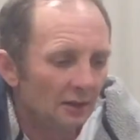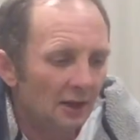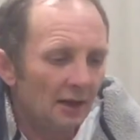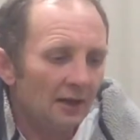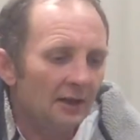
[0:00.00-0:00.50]

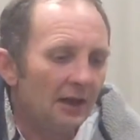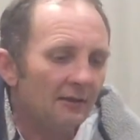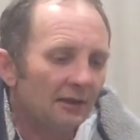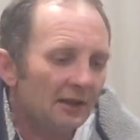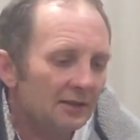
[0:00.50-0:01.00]
Yeah, and
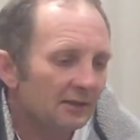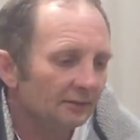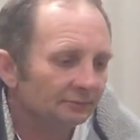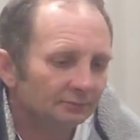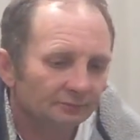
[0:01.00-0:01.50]
here it is,
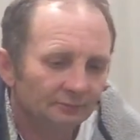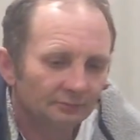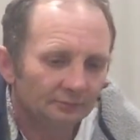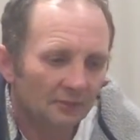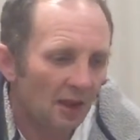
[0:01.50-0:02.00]

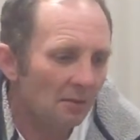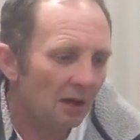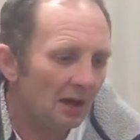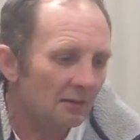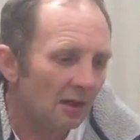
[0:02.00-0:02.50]
the
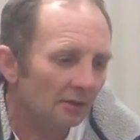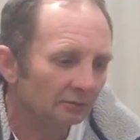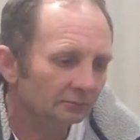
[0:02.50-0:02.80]
baby,